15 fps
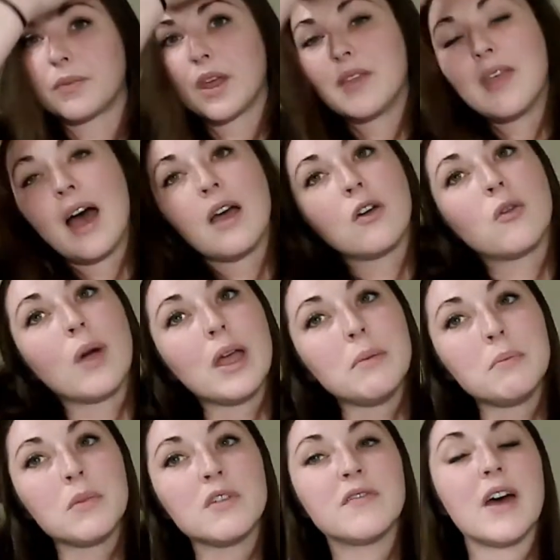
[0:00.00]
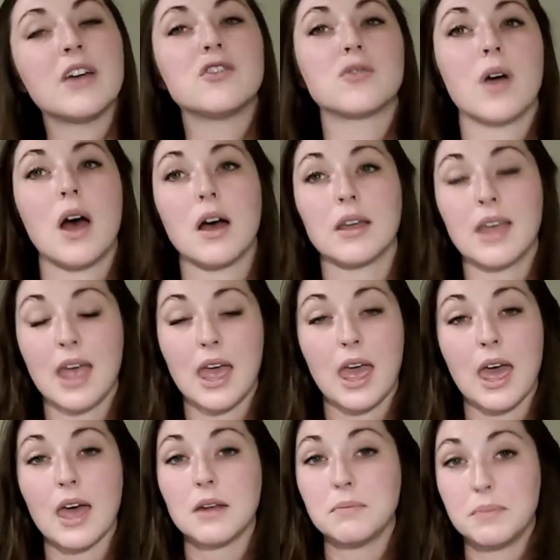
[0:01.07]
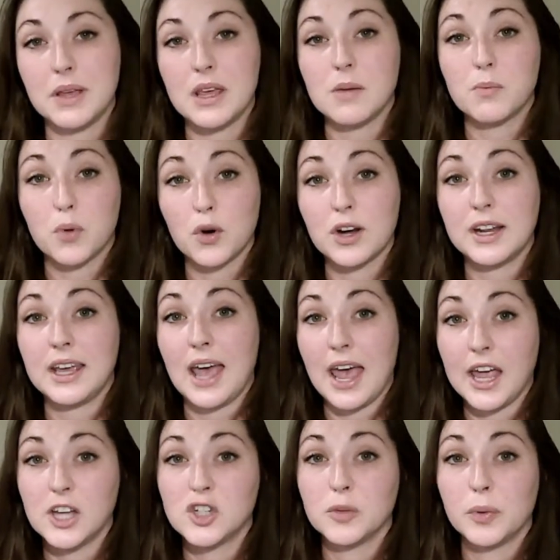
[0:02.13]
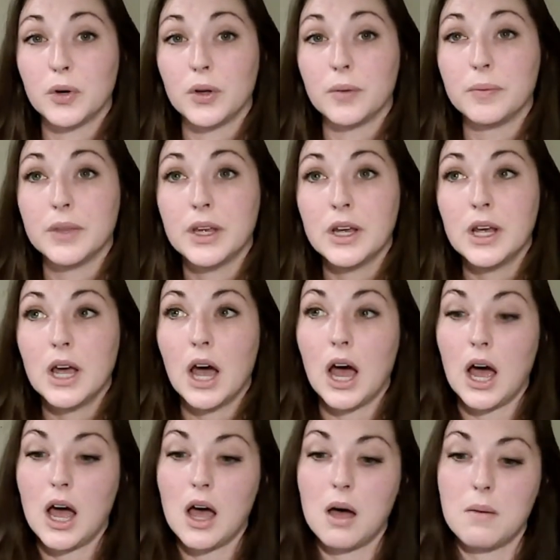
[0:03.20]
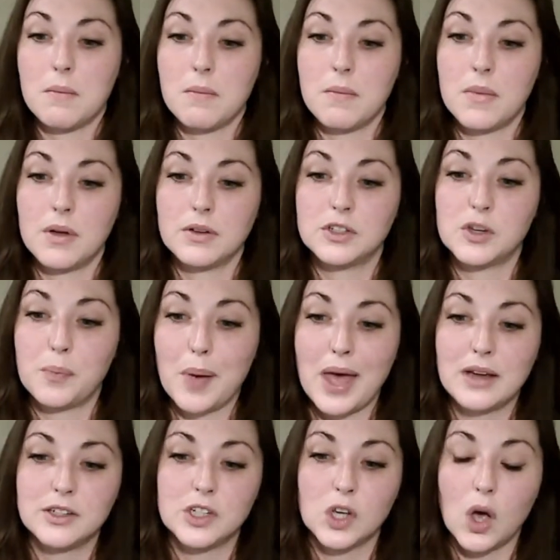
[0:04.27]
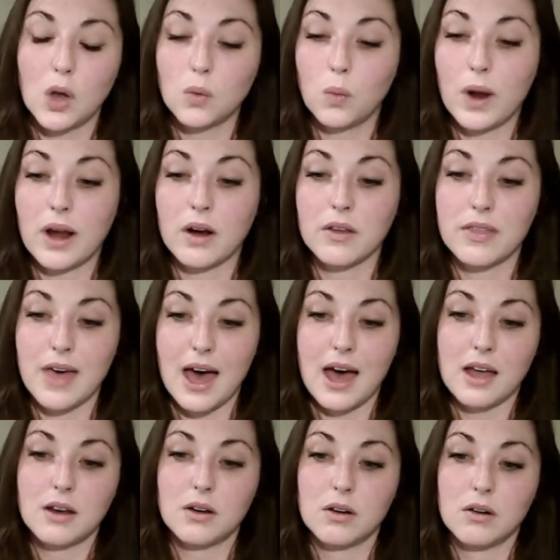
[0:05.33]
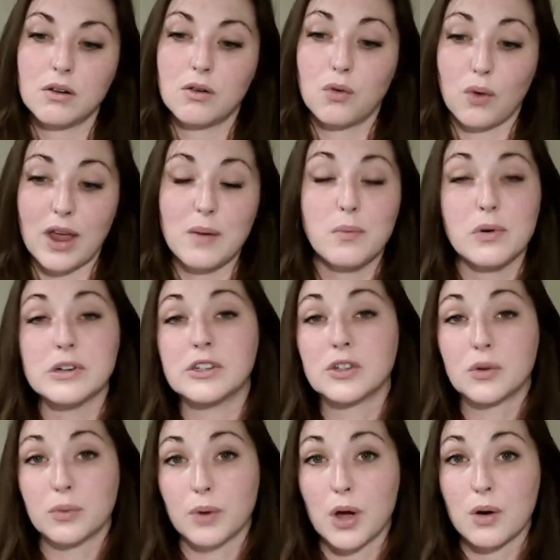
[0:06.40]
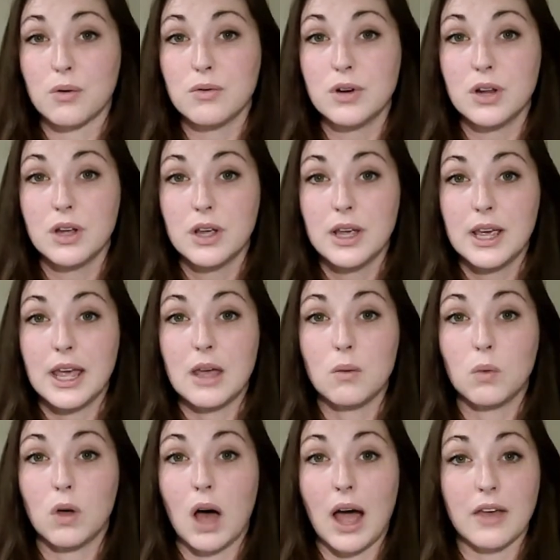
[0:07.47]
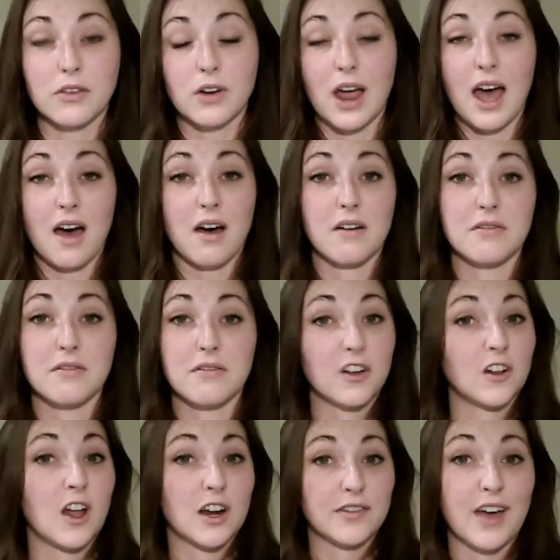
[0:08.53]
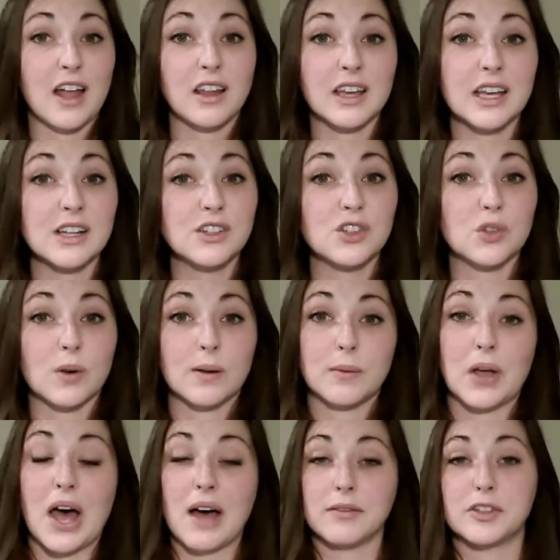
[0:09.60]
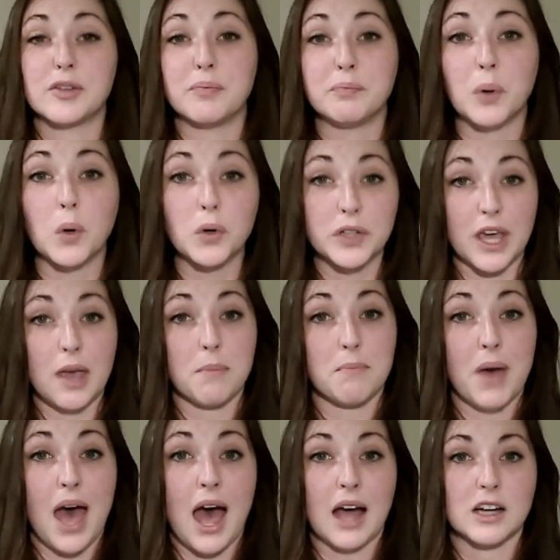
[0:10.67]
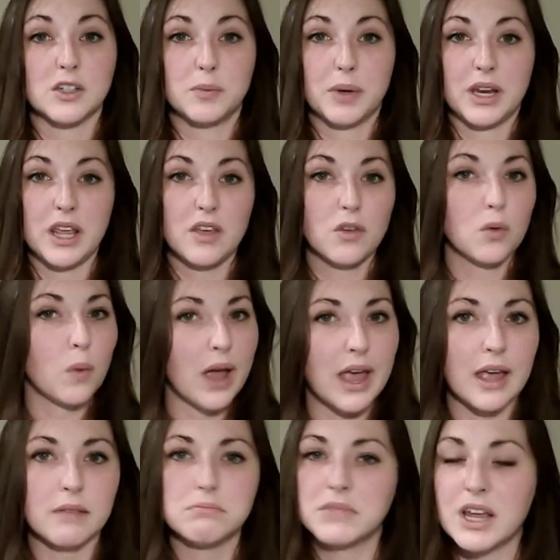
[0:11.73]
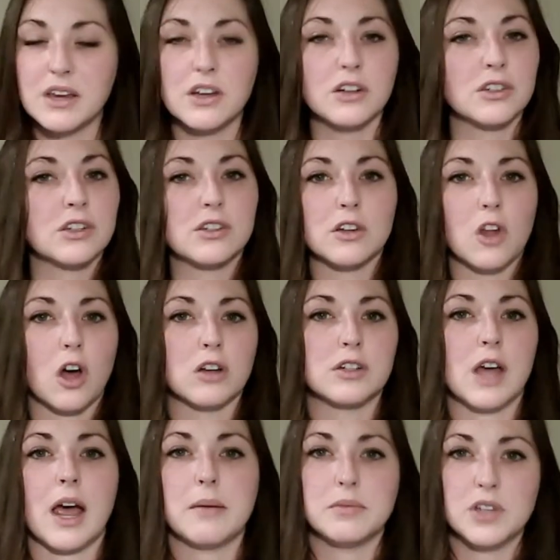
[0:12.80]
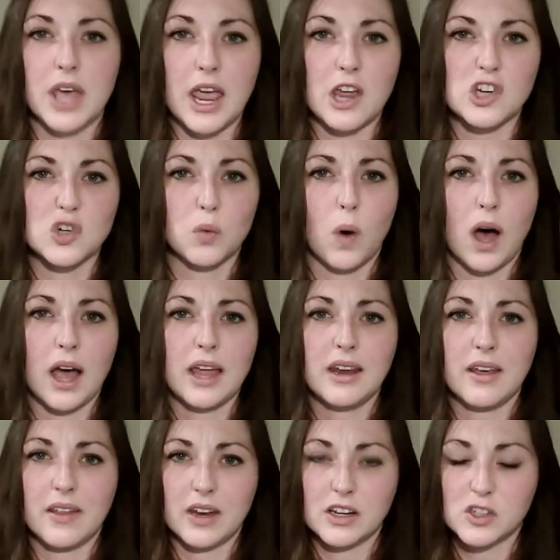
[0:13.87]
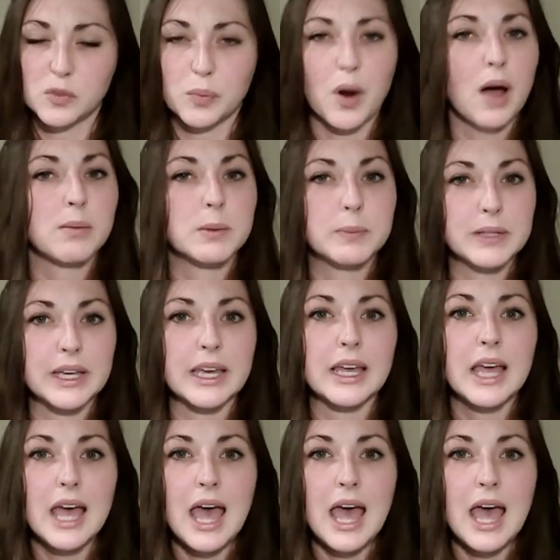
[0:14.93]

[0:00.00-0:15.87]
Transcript: That grape Mourvedre can be pretty ageable. Depending on where that grape was grown, it will either have a lot of elegance or it will have some bold impact. But either way, 10 years is a long time to age a wine, and it's probably